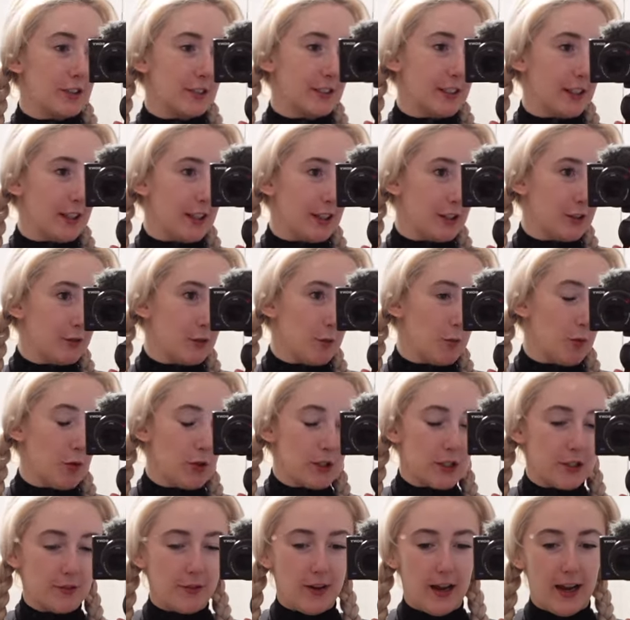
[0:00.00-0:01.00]
skiing because we
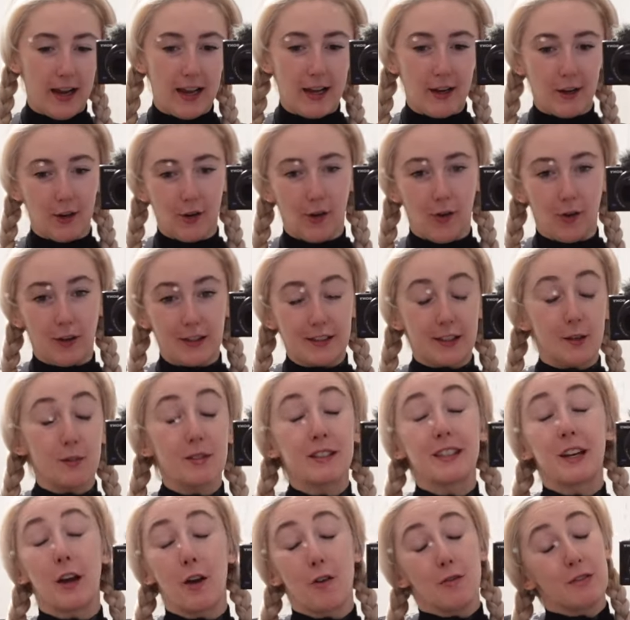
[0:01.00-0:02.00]
booked it for 8 o'clock because that was
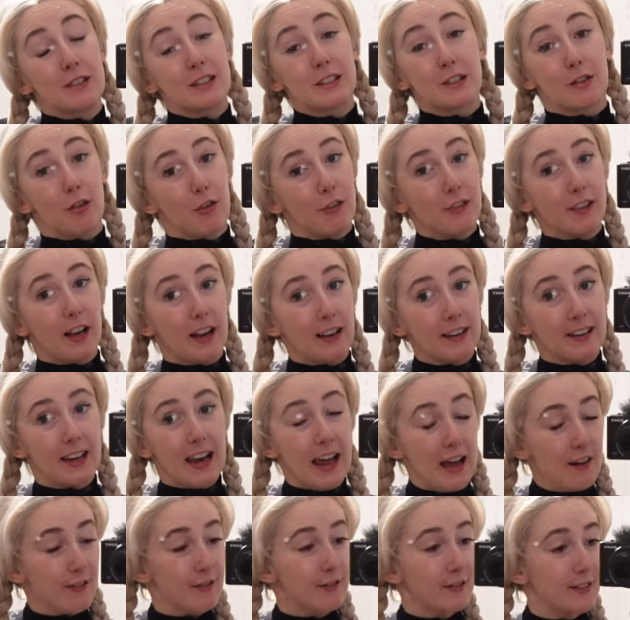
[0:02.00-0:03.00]
the only slot that had
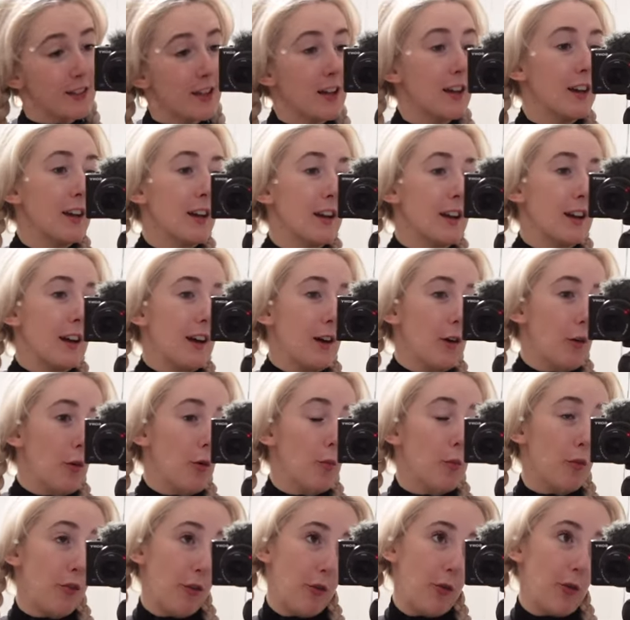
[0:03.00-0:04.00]
left
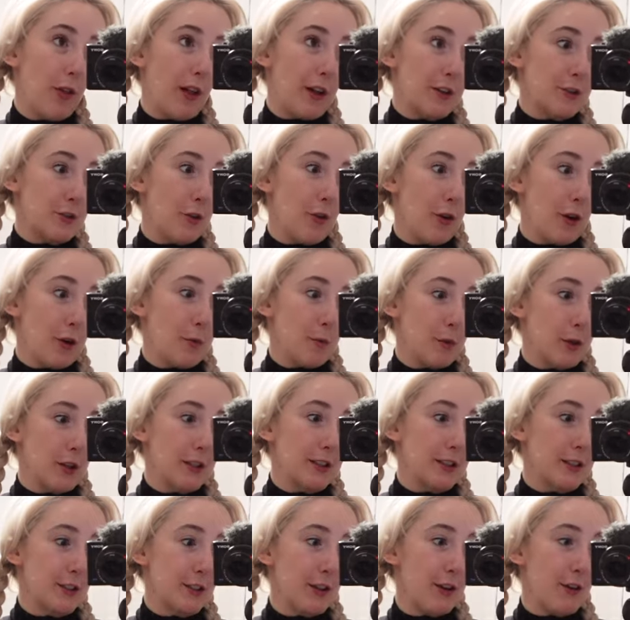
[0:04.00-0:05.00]
all before that time
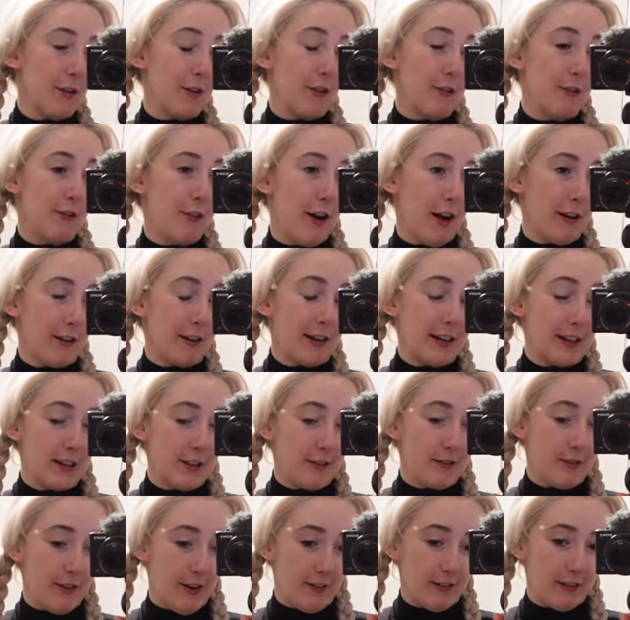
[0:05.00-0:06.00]
because it's very
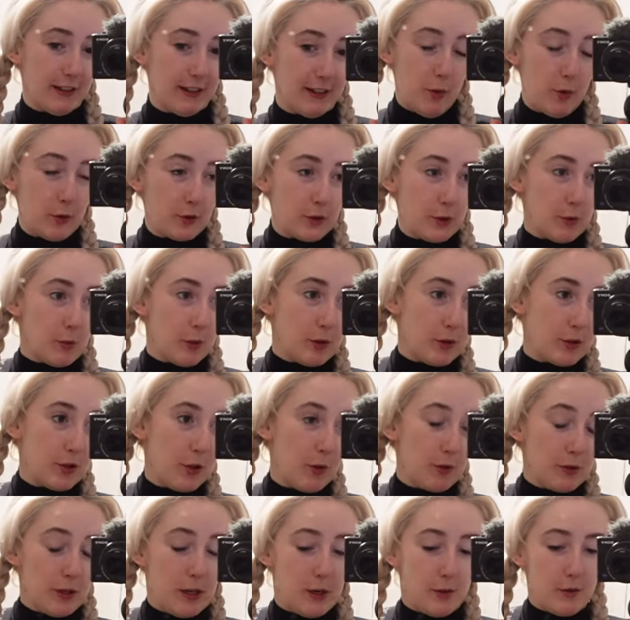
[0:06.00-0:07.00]
very booked up and
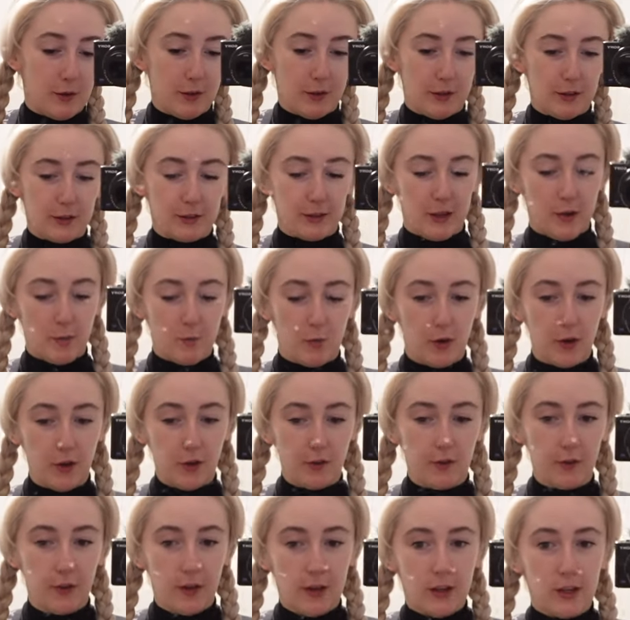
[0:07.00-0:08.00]
sold out at
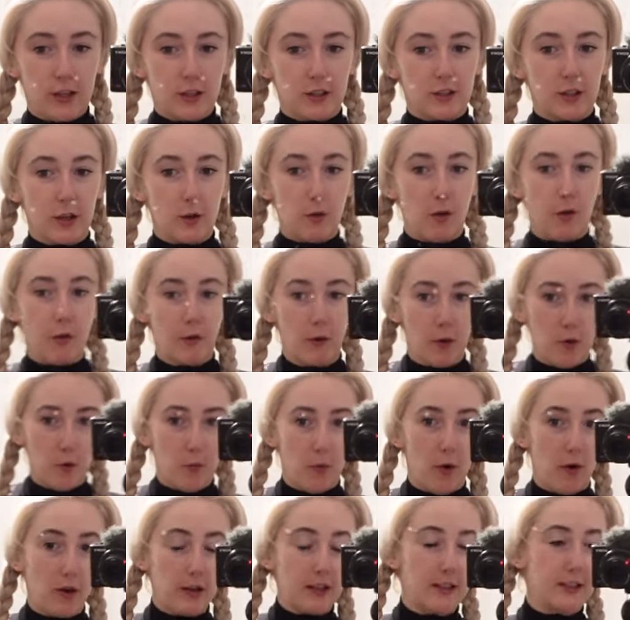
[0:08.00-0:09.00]
Tamworth so I've got
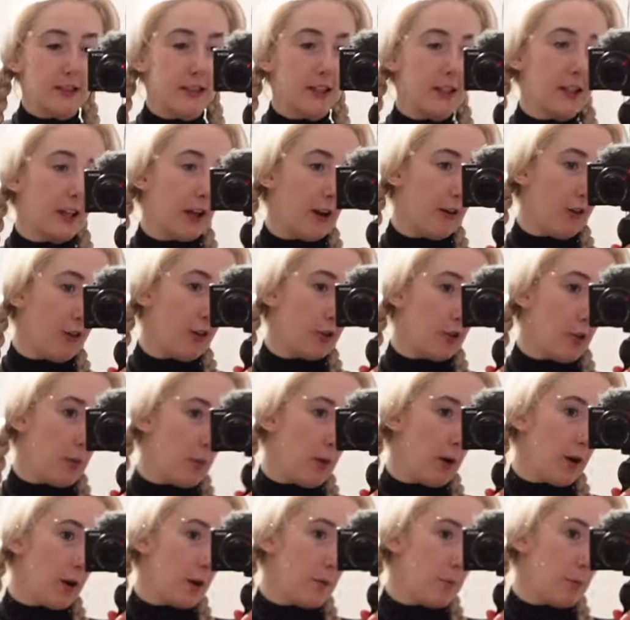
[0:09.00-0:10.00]
my ski gear on I've got
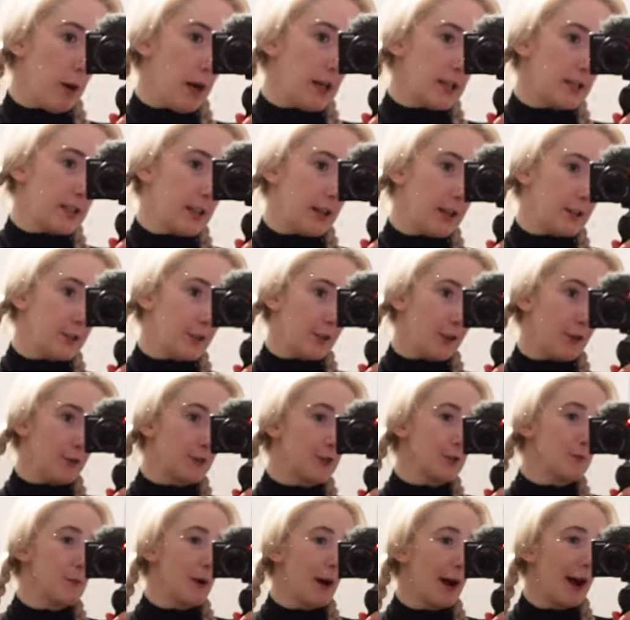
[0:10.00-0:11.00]
my base layers on I've
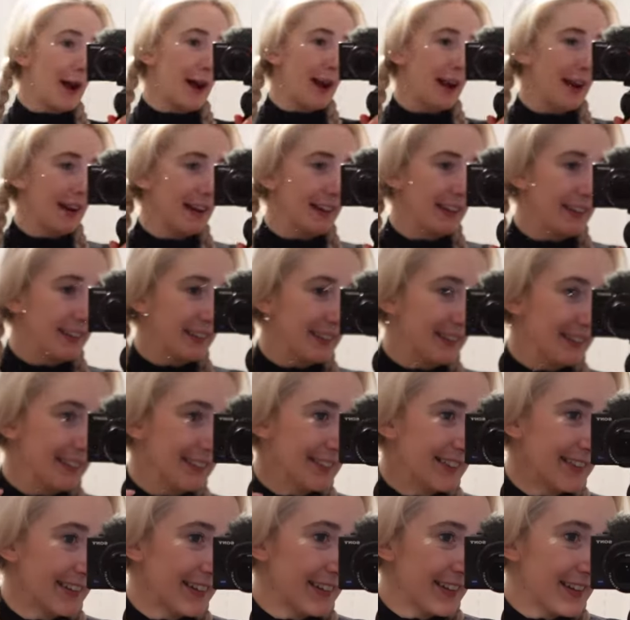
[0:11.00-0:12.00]
done my hair
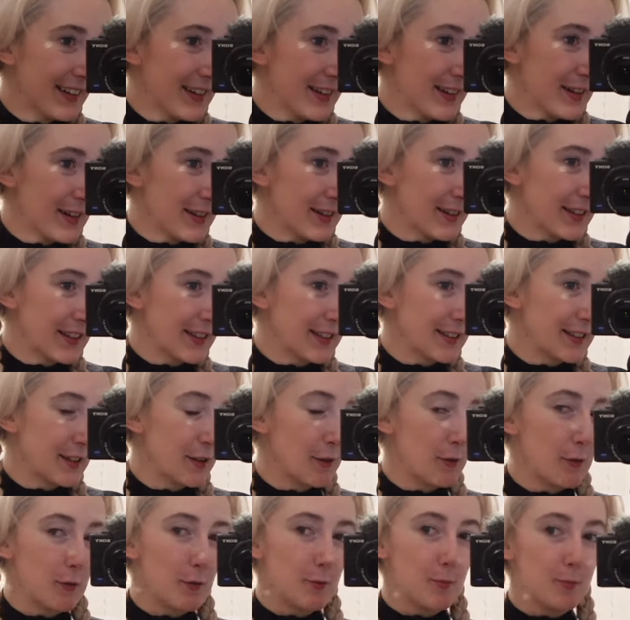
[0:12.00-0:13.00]
in these
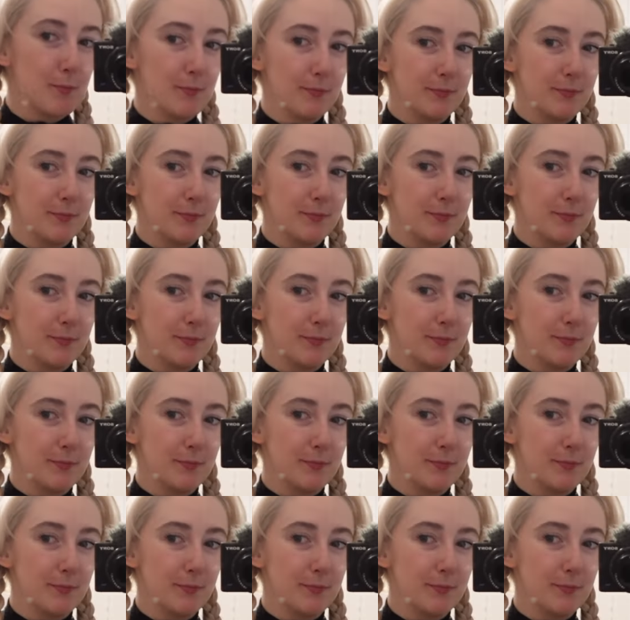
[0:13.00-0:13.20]
little